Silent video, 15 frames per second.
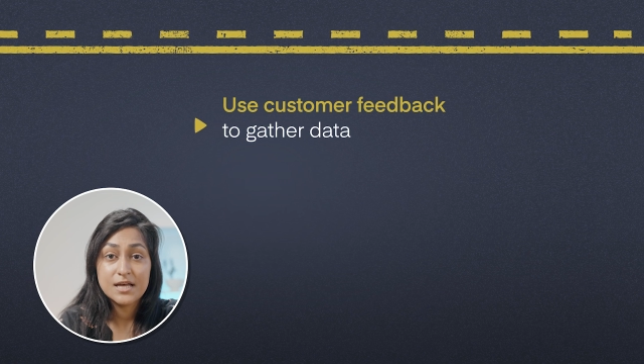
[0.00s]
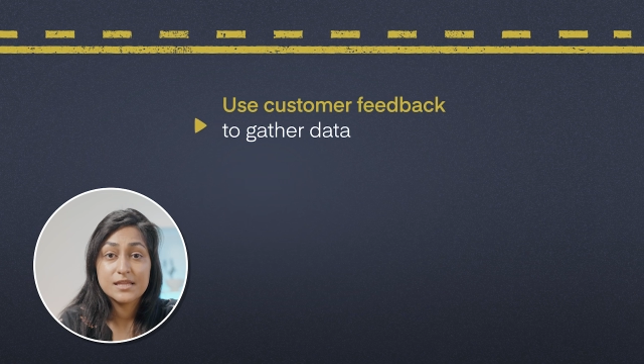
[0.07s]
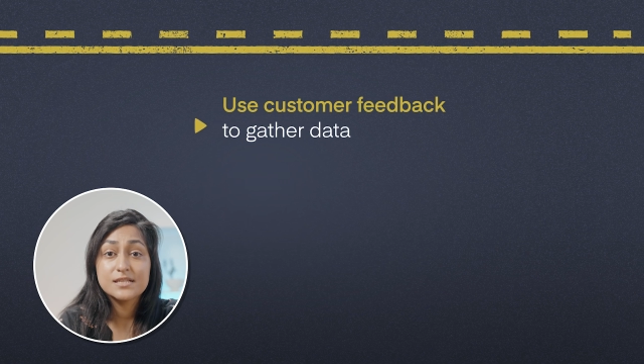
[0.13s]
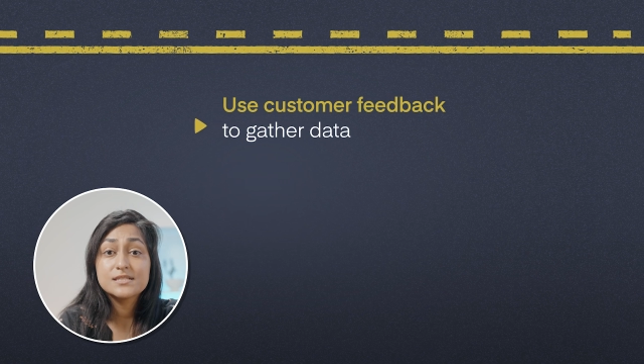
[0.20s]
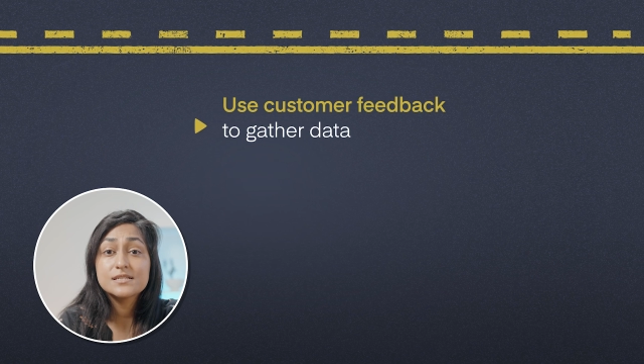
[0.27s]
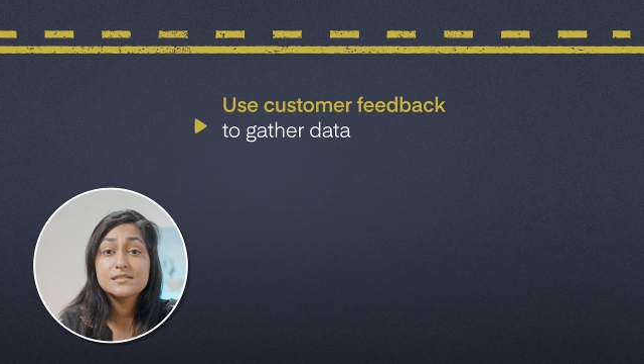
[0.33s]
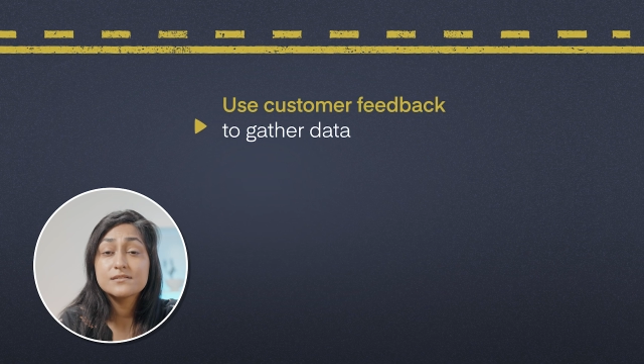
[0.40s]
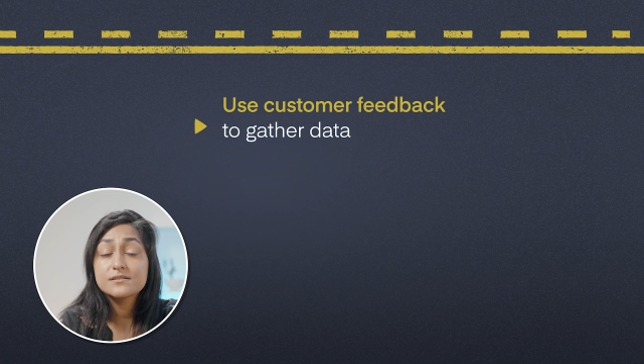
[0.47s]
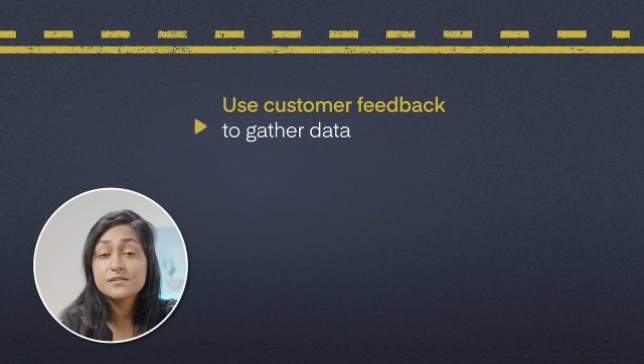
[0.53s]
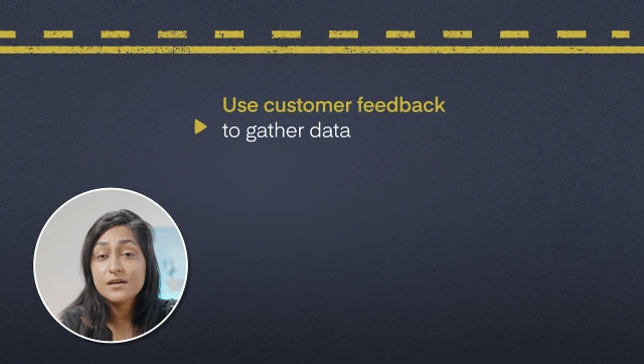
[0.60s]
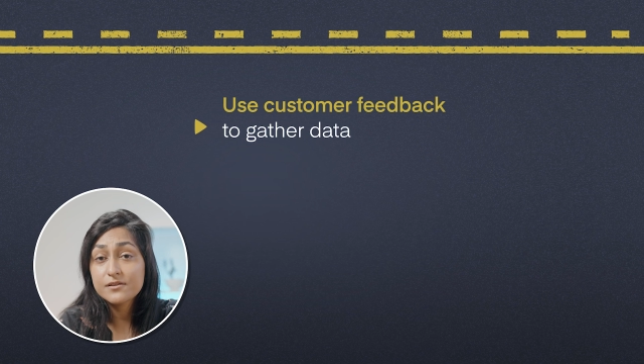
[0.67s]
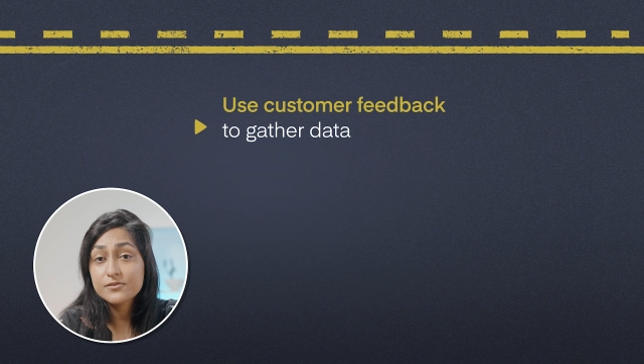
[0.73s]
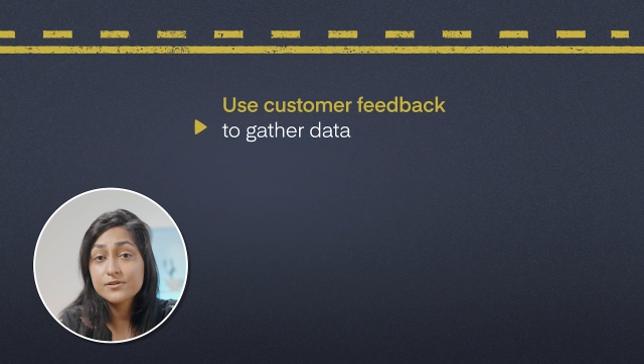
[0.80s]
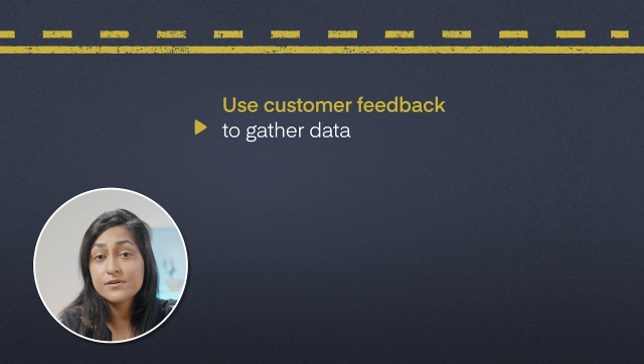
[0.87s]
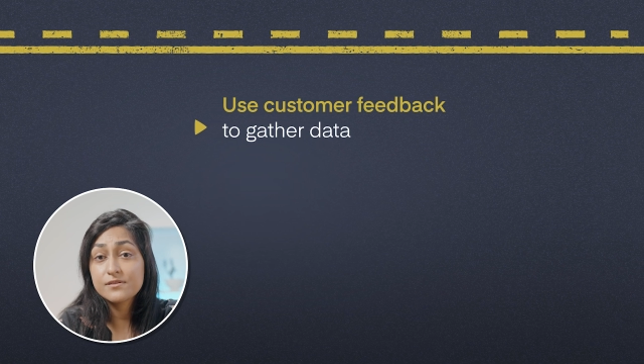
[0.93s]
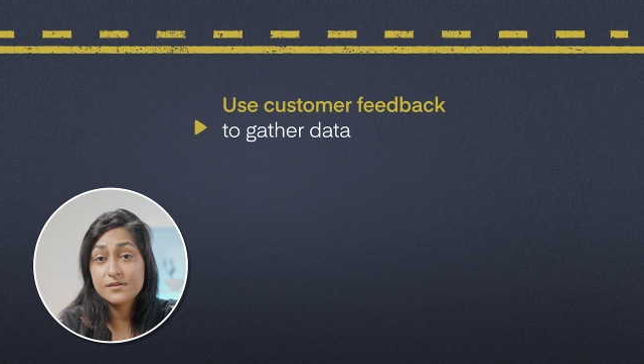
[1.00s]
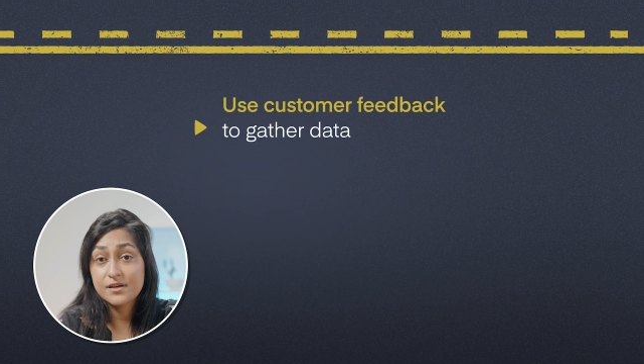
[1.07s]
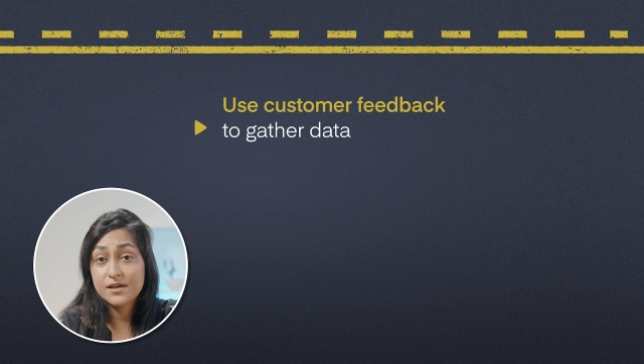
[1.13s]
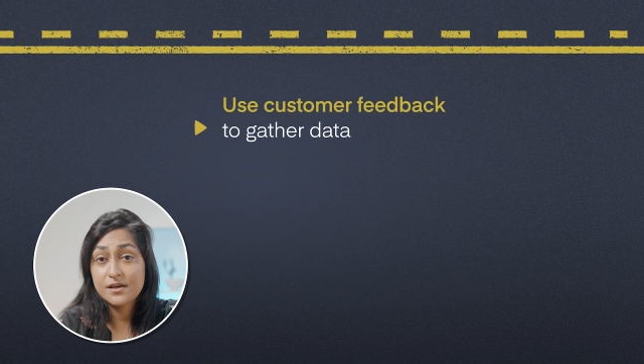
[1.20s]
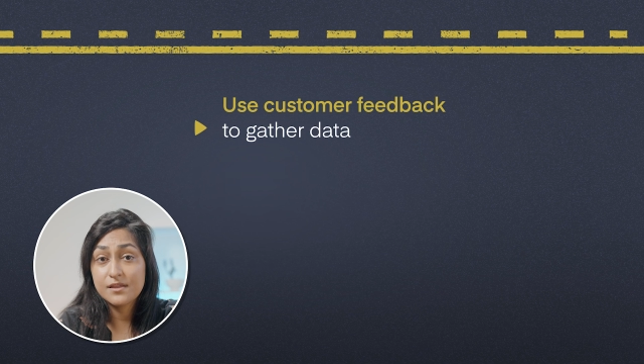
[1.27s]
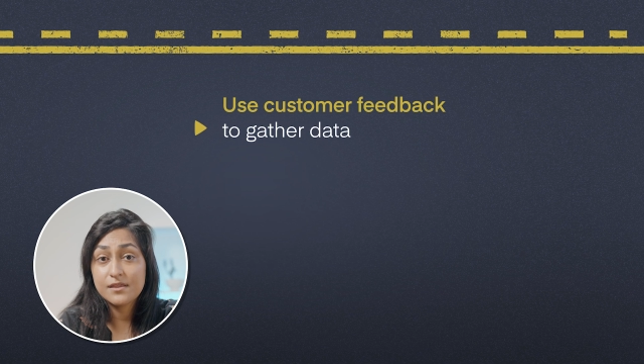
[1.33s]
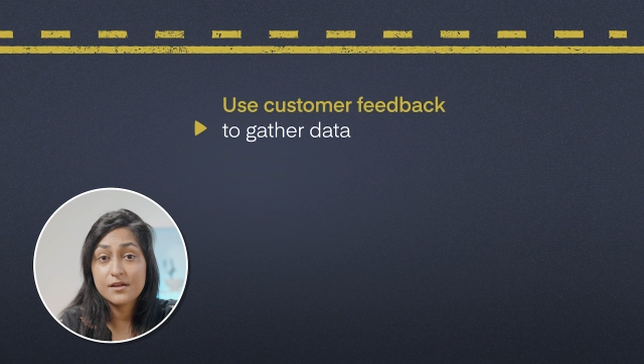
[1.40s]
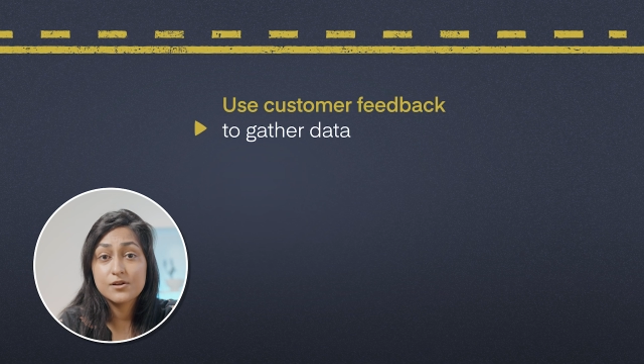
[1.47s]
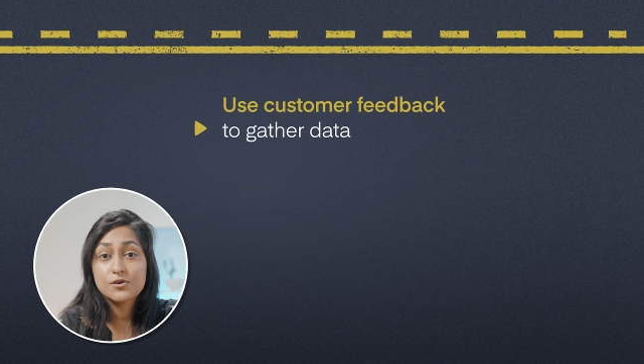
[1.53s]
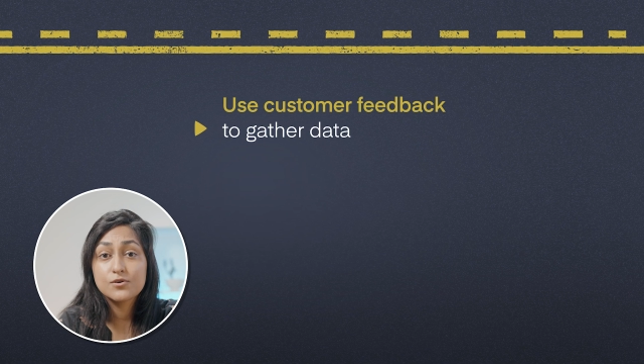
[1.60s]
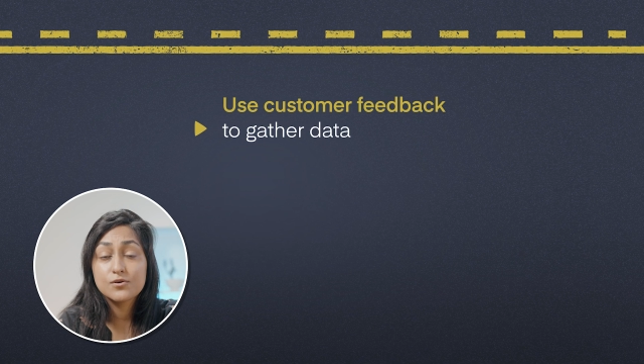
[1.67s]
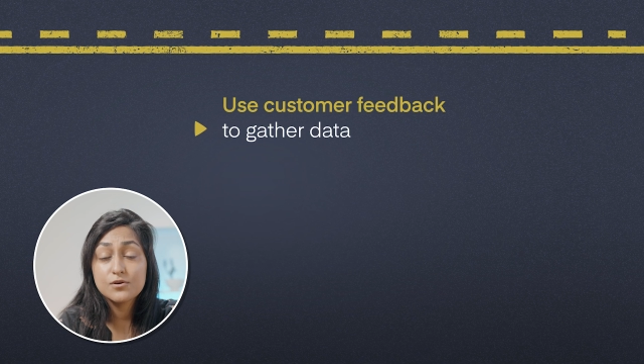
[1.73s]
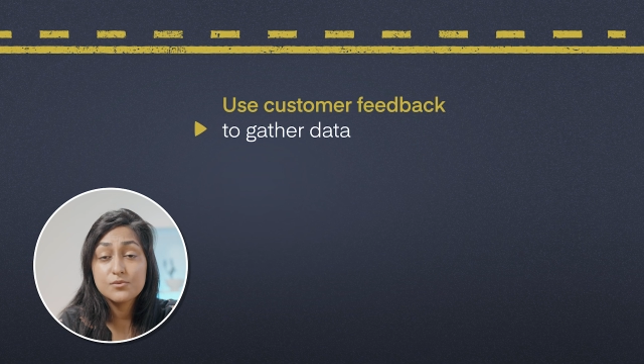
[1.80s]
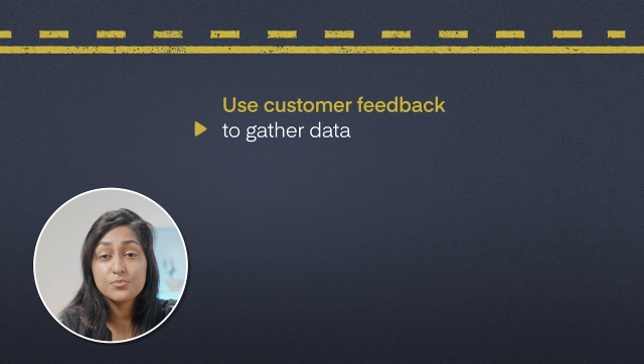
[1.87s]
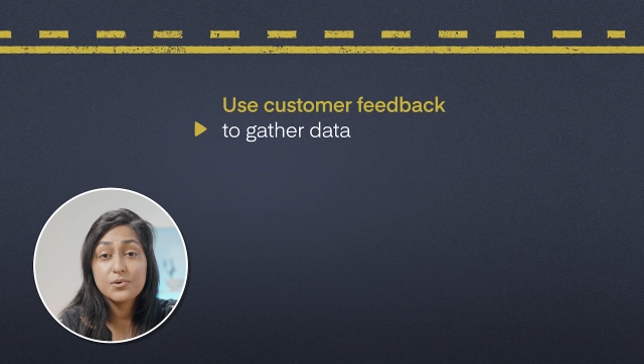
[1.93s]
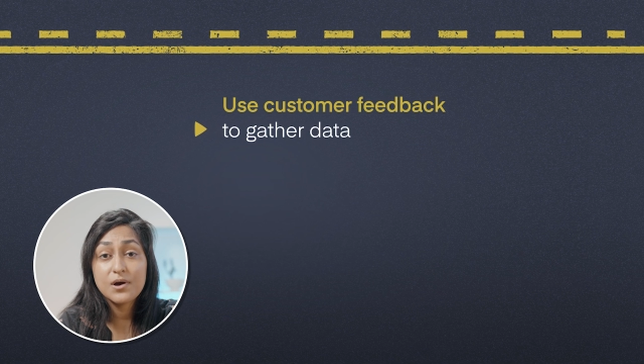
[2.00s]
This is another thing that a good